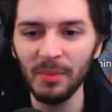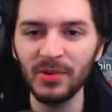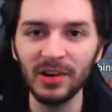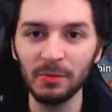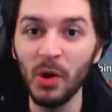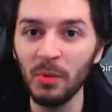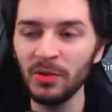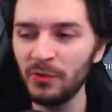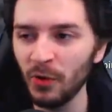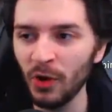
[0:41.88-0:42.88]
up to this
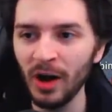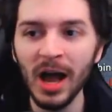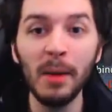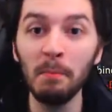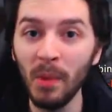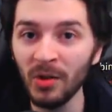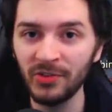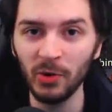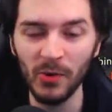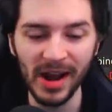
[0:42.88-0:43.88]
moment for
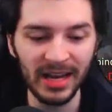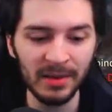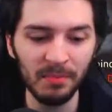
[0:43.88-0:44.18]
months already.